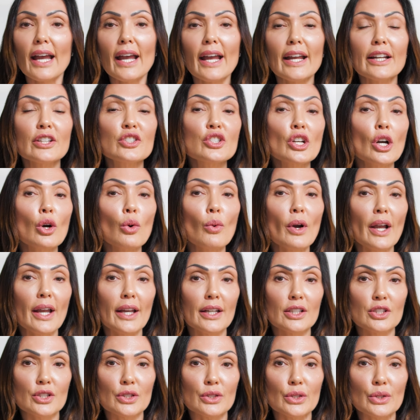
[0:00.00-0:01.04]

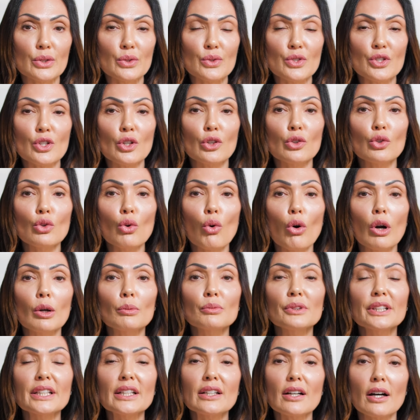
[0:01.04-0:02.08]
HOA dues
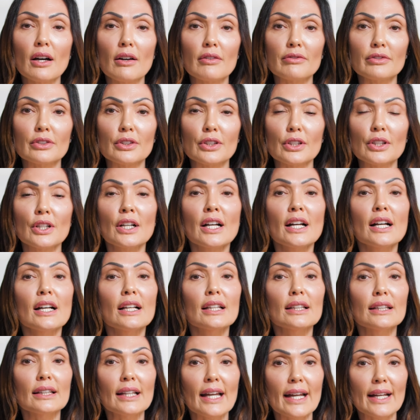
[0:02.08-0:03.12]
normally cover
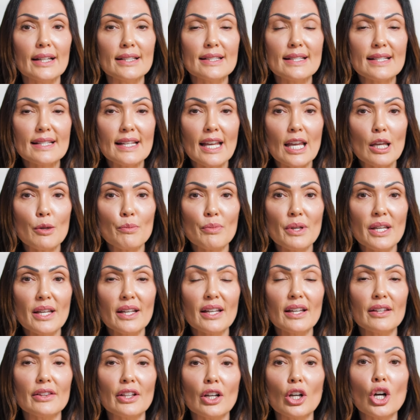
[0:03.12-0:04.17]
landscaping
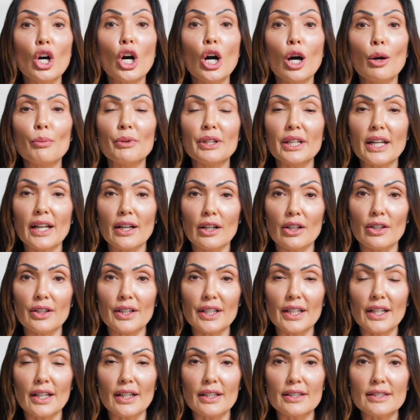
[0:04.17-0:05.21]
in the common
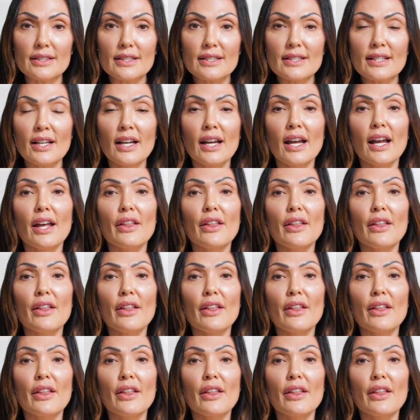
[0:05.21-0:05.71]
areas.